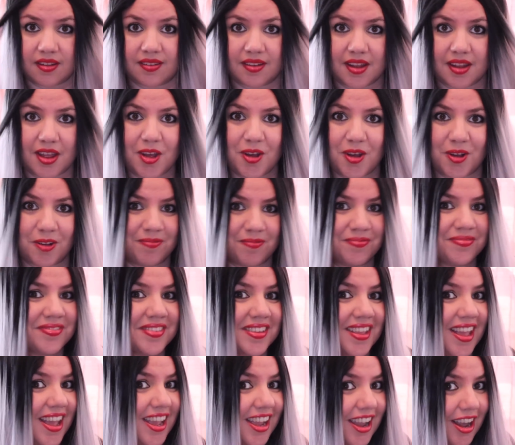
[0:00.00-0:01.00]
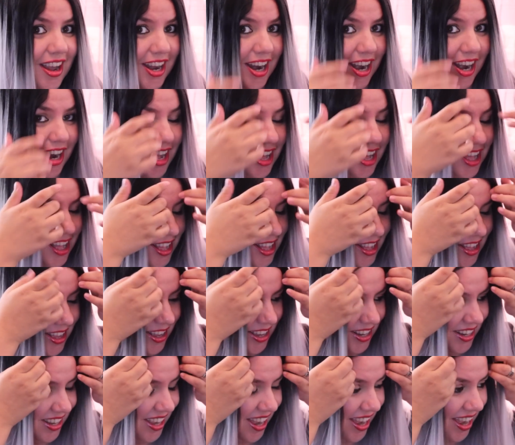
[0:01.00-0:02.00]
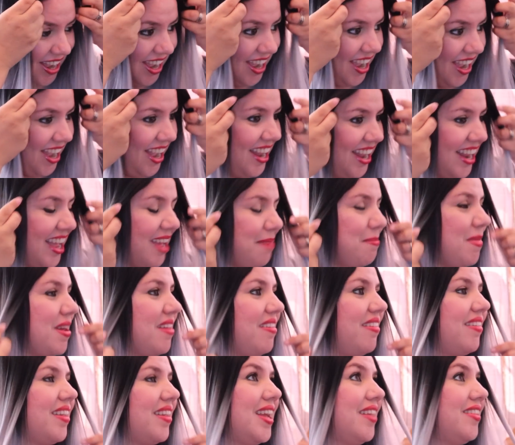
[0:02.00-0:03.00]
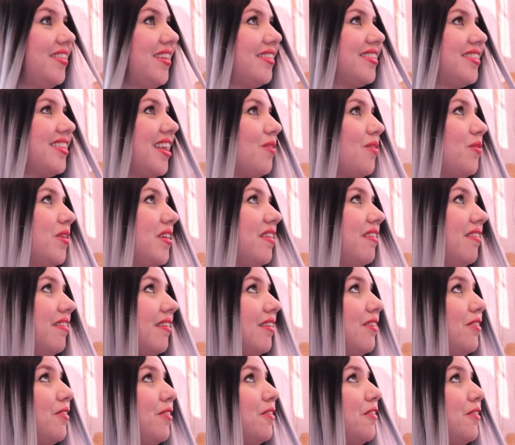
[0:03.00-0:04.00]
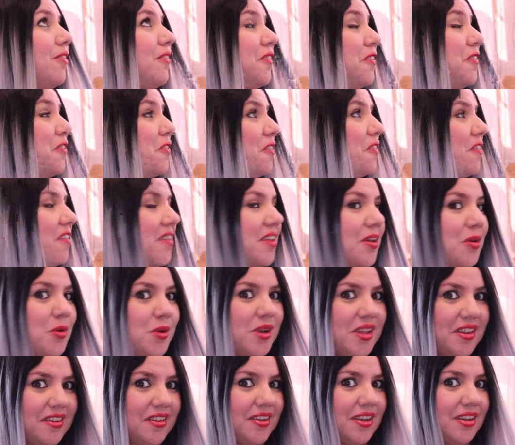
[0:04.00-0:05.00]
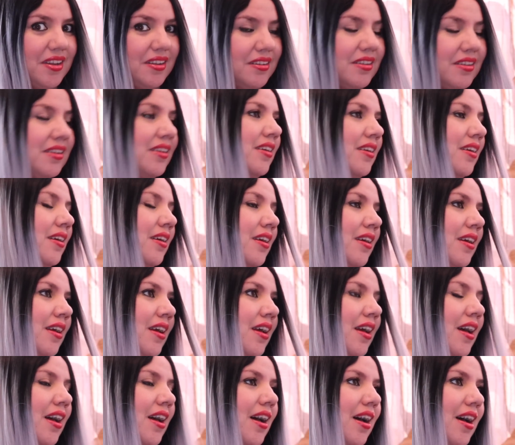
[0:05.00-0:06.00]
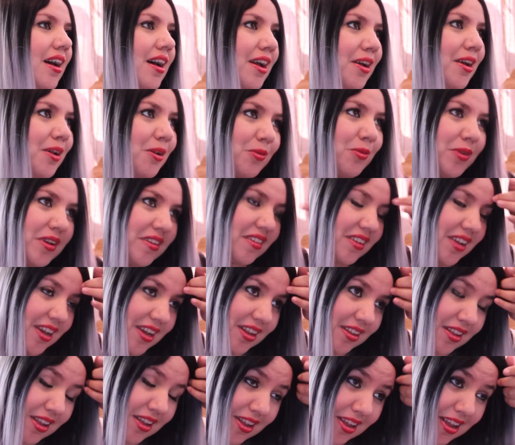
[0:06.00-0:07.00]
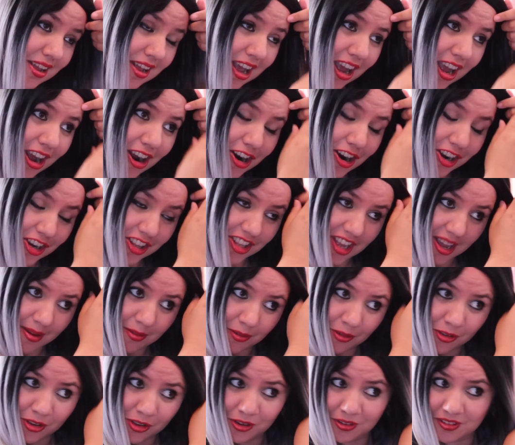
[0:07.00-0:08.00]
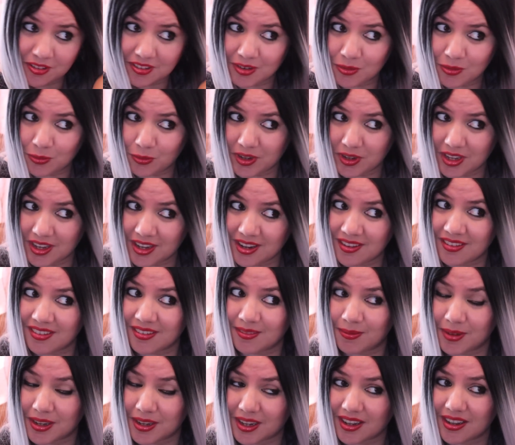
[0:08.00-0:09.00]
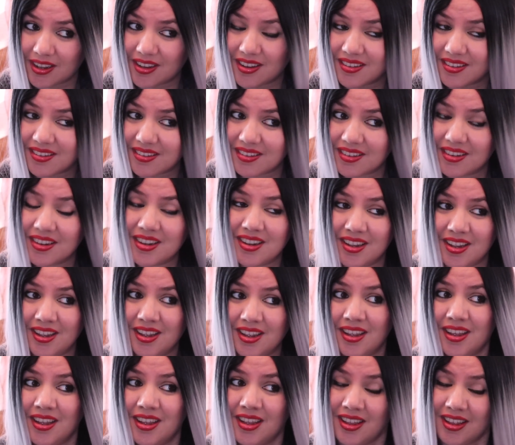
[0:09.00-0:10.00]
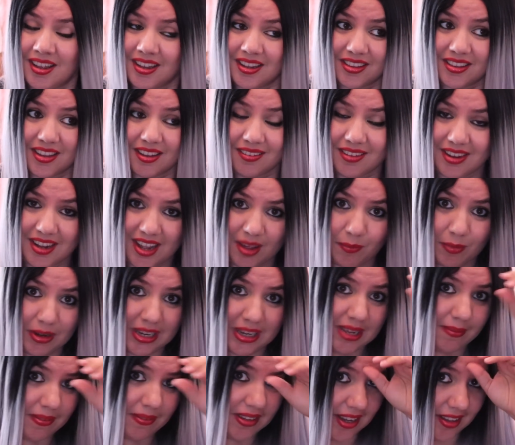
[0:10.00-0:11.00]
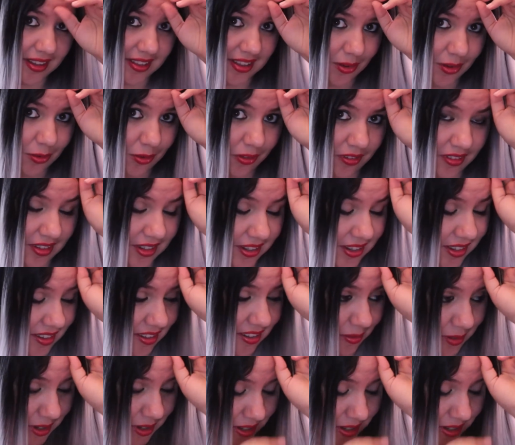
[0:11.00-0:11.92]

so I got it on, and I must say that was so easy. I always get a hard time using wigs because it doesn't have clips like this